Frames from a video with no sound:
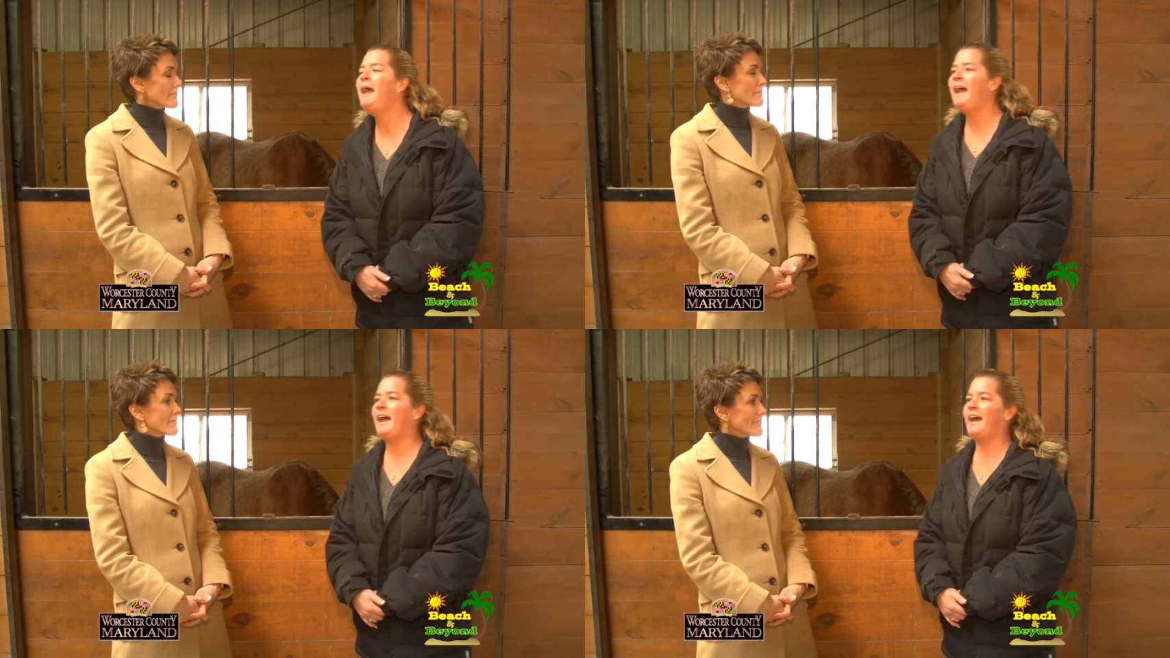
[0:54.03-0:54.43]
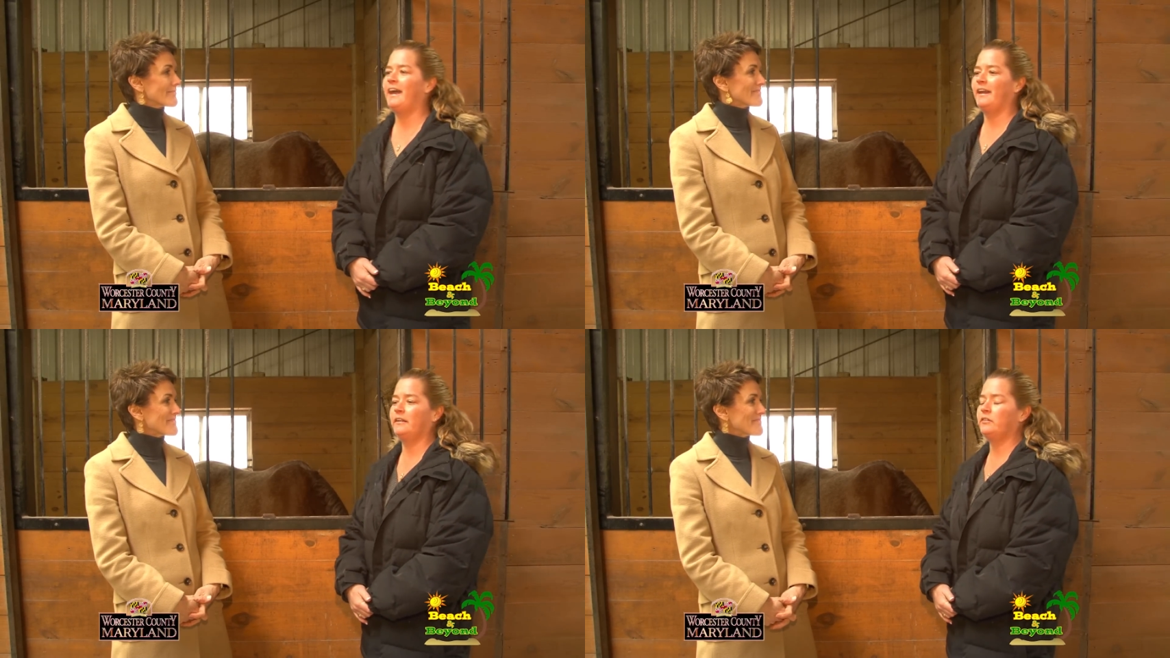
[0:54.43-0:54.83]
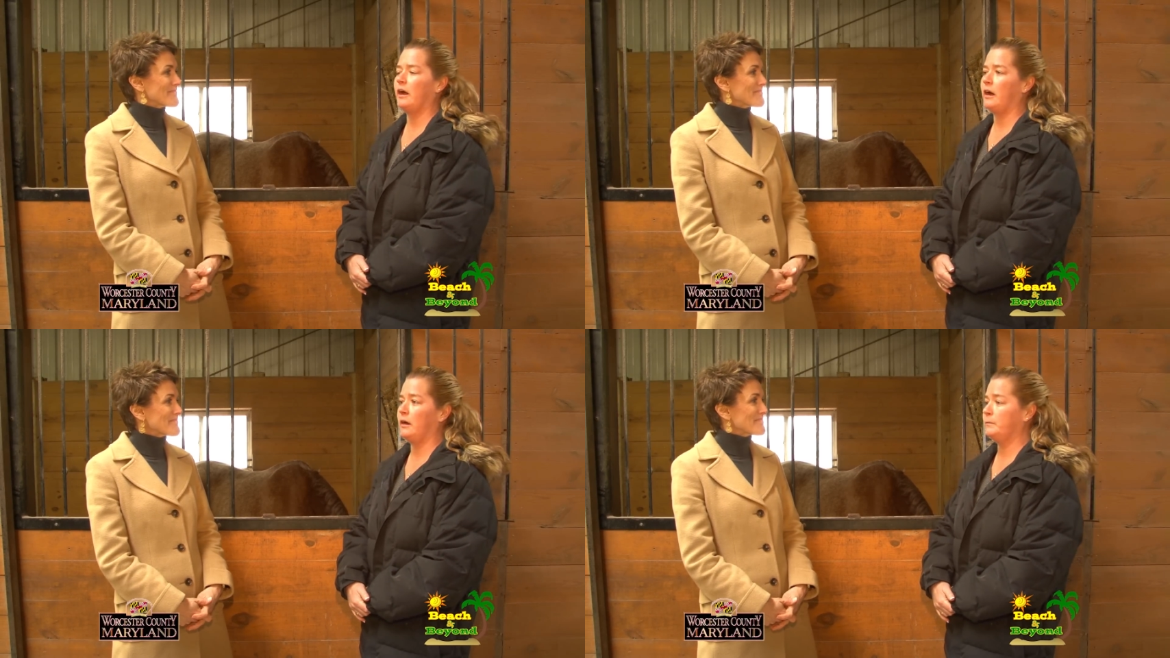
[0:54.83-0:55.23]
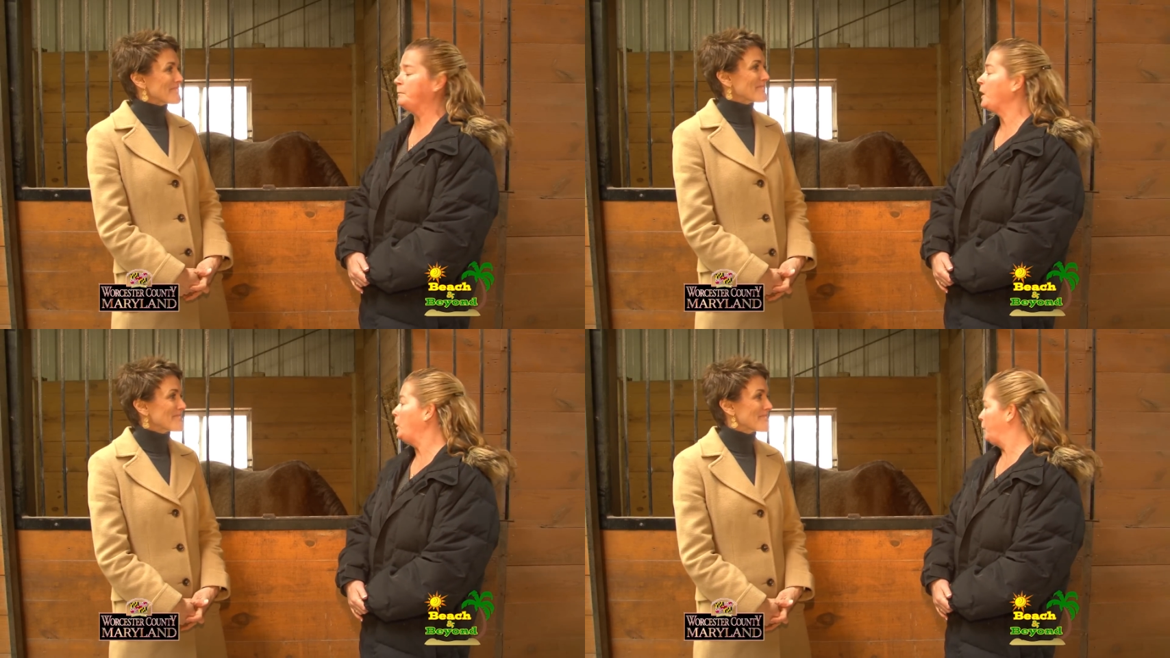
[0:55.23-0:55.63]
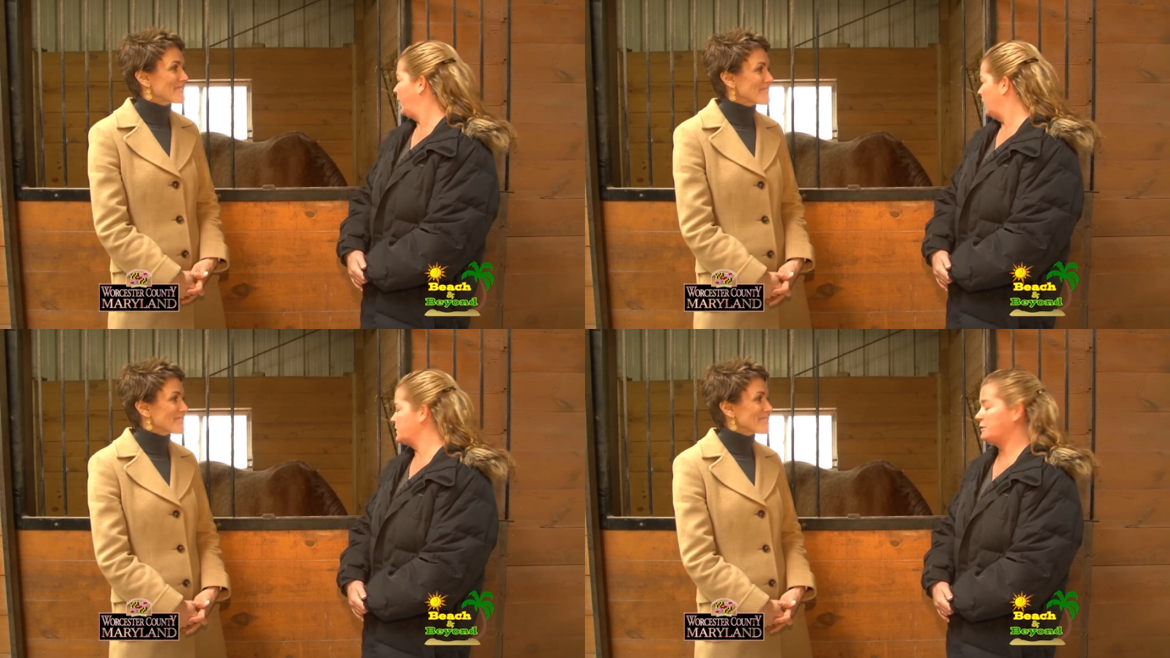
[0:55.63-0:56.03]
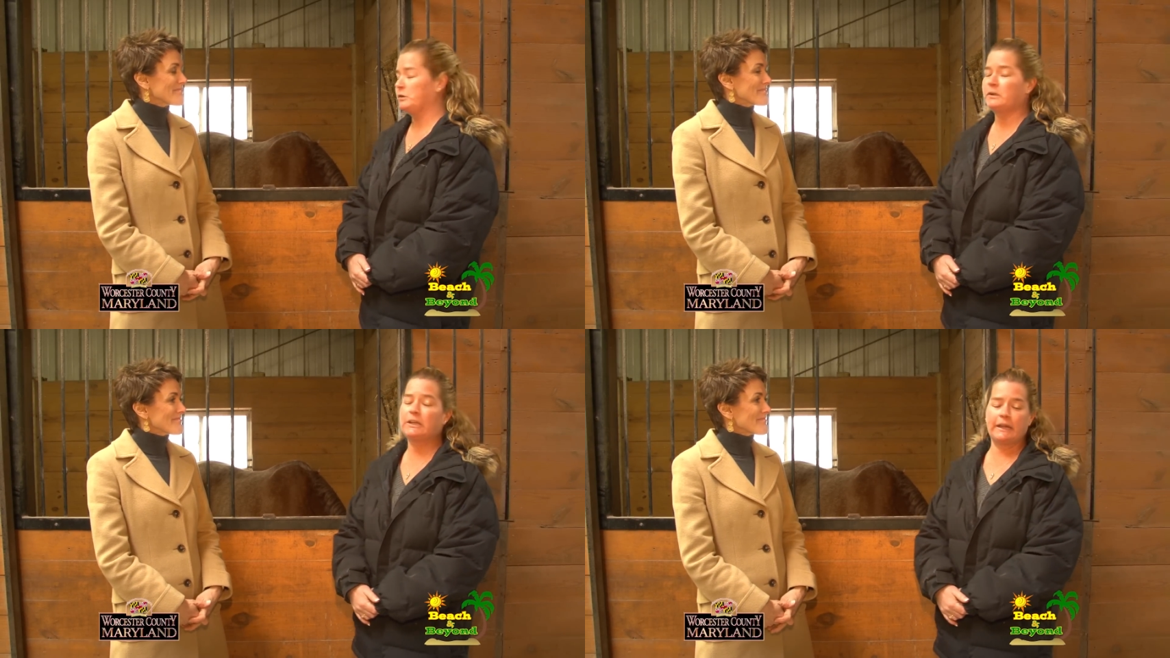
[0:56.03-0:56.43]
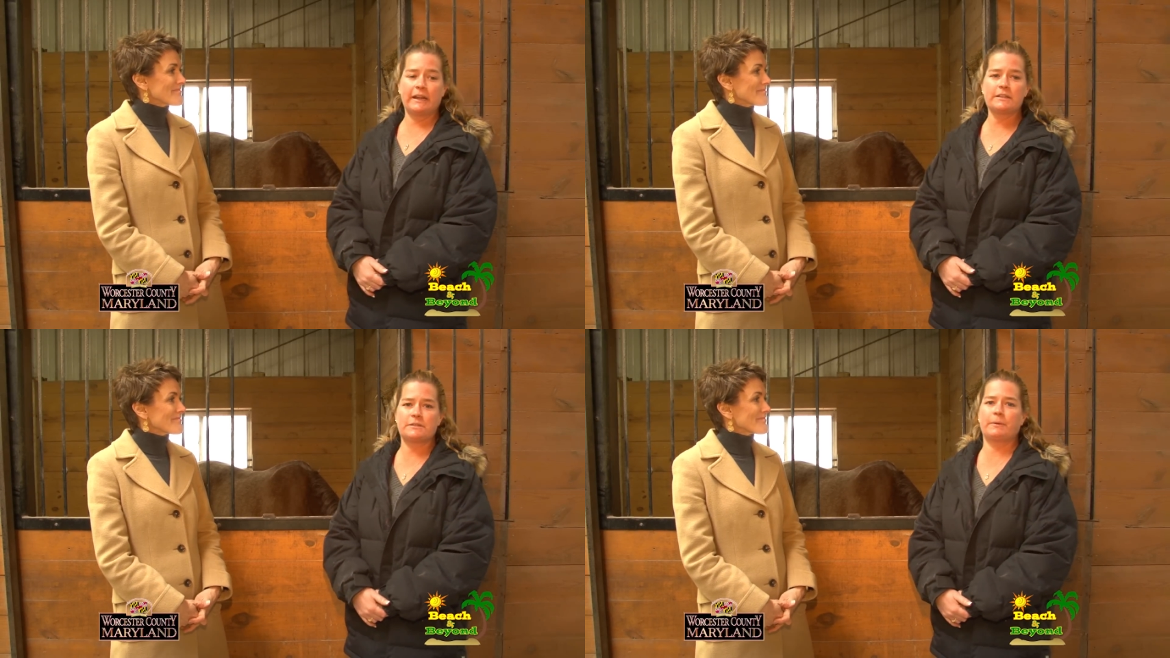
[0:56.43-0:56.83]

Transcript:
Speaker 1: And we also do clinics.